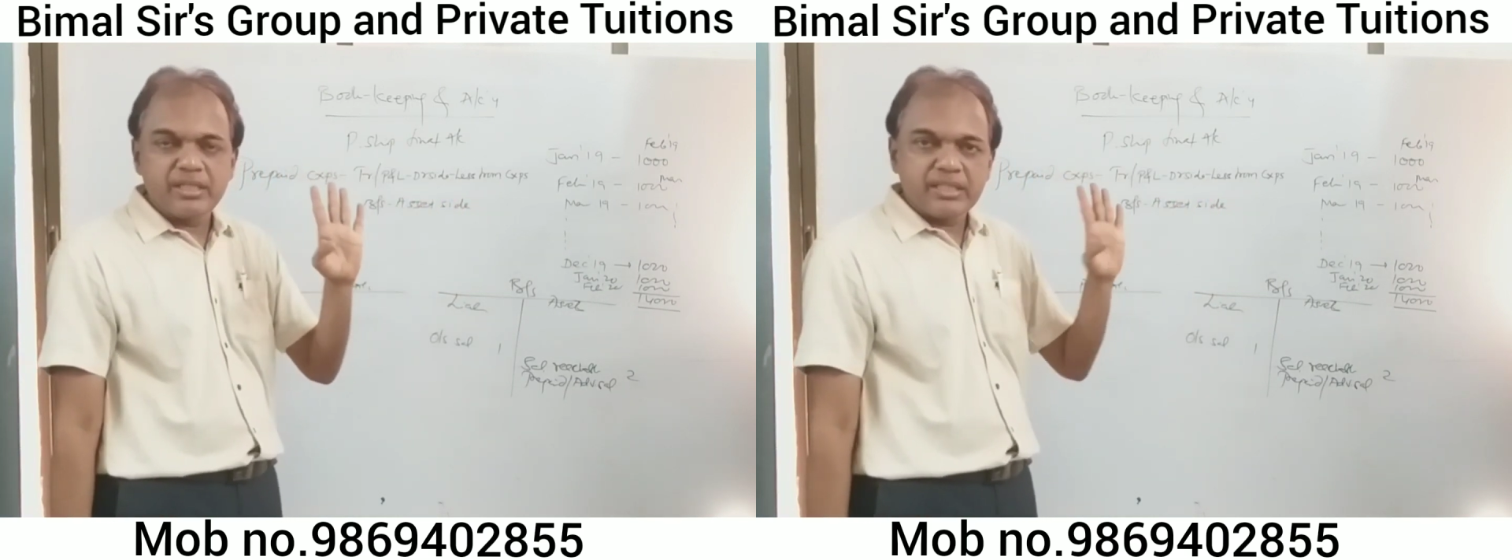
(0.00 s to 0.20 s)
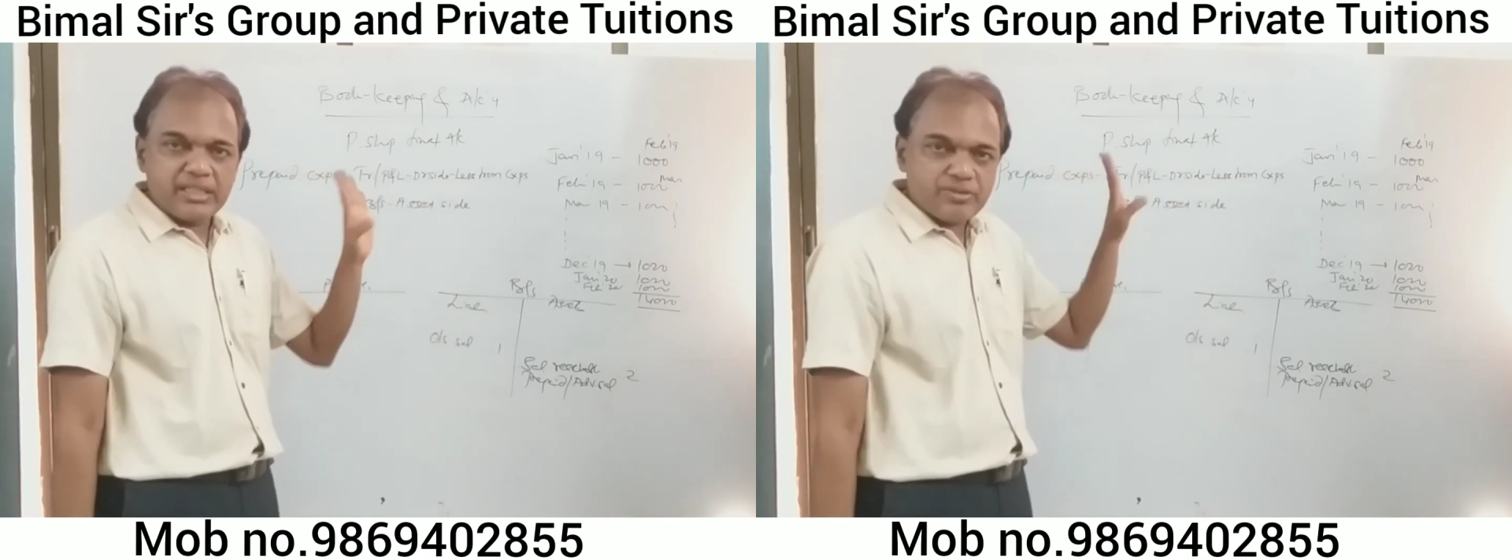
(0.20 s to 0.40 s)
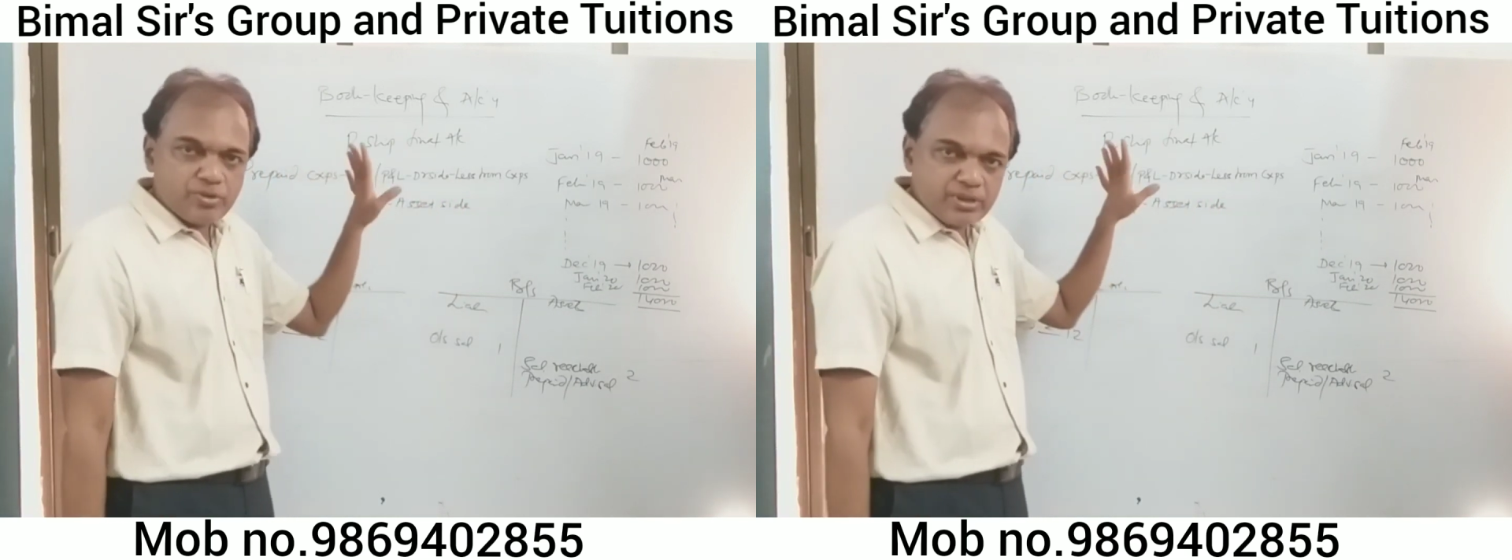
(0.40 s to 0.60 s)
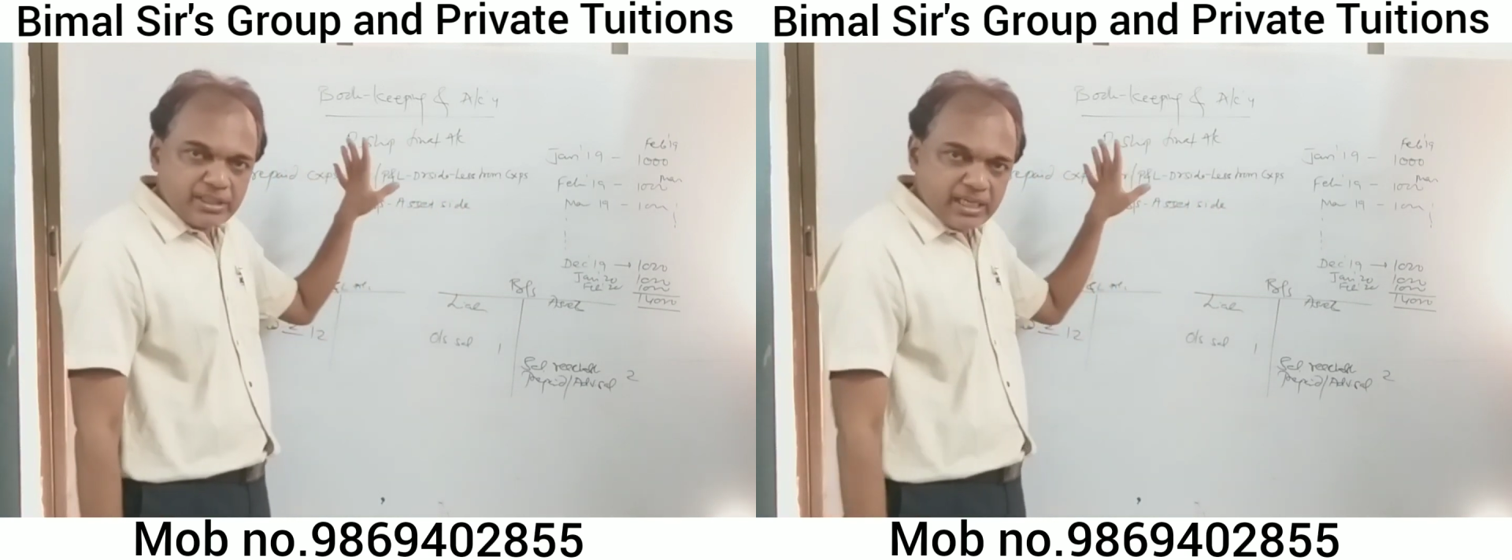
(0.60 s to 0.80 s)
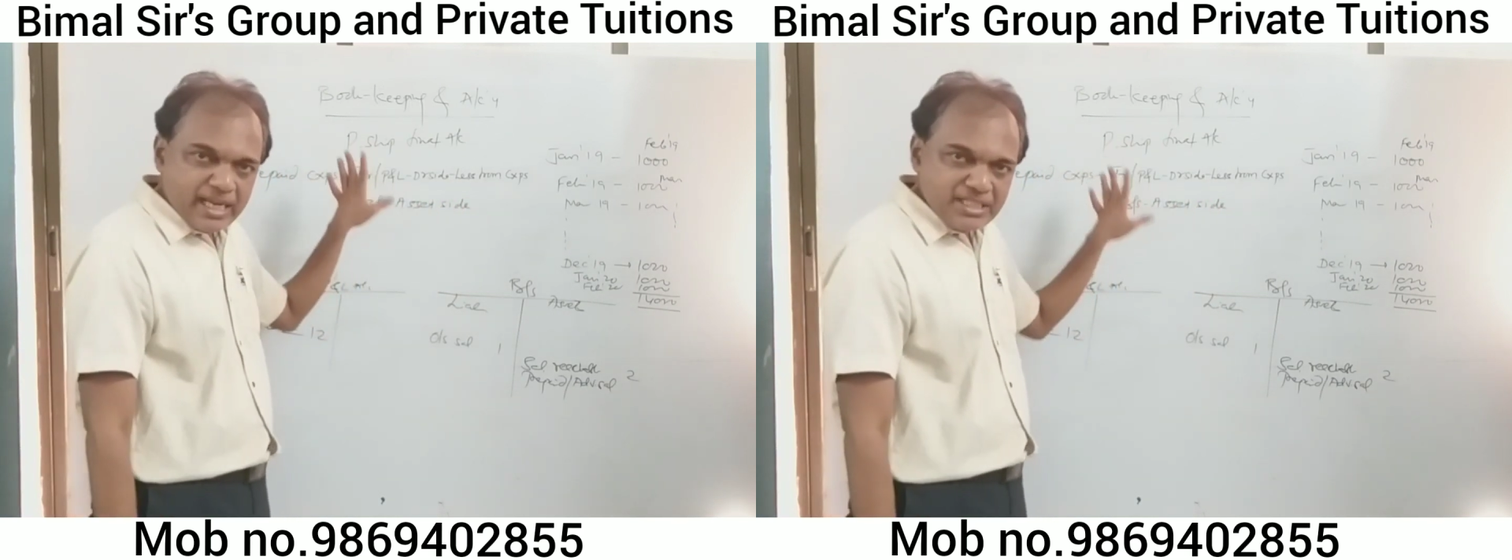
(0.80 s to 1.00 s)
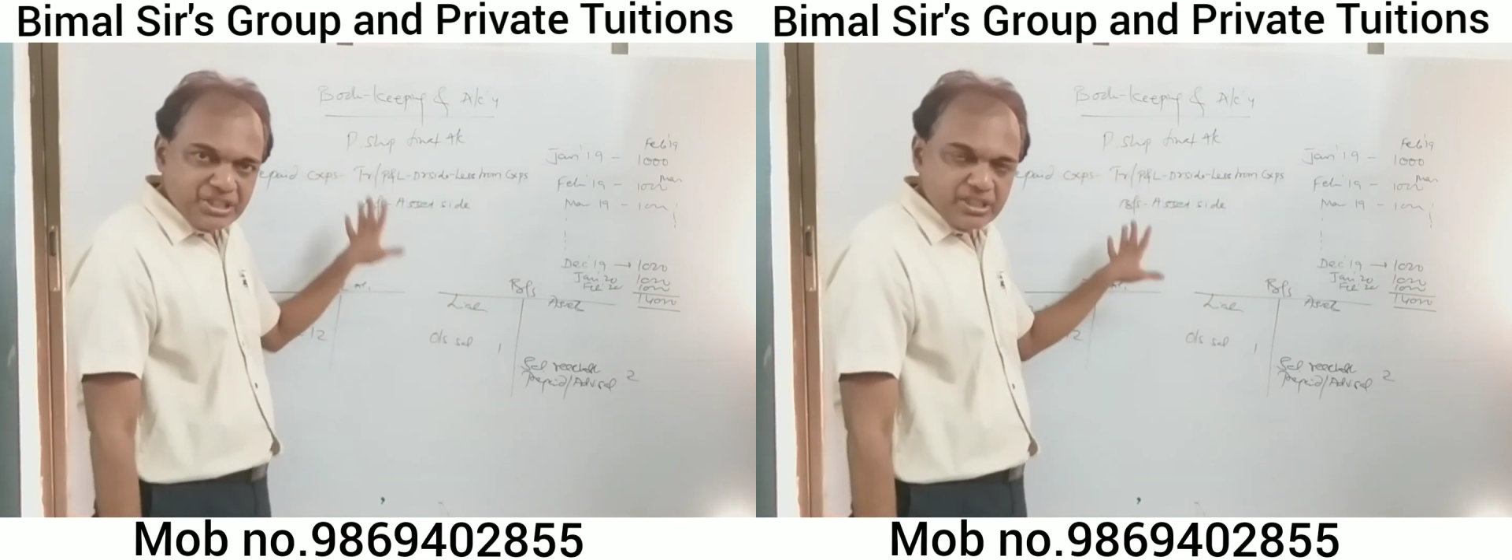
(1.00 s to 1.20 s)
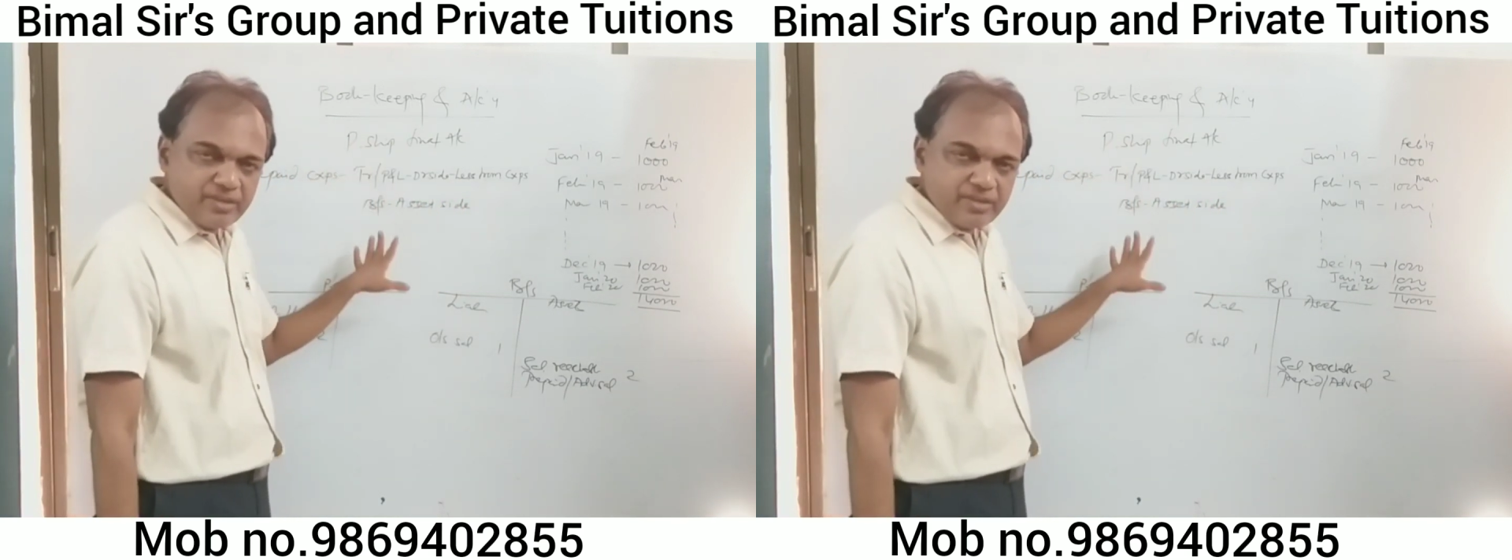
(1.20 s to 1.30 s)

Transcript: This was in the last year.